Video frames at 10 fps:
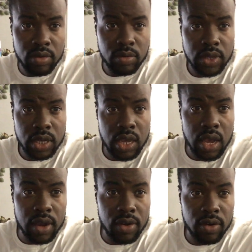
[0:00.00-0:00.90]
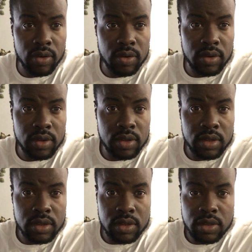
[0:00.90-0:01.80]
where you can go.
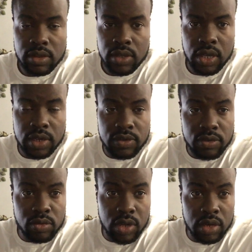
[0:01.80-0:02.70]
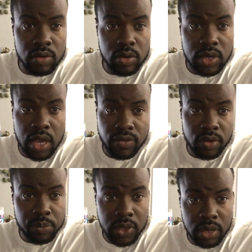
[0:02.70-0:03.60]
You get the student loan, you have
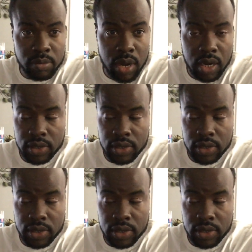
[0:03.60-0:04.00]
to pay it back.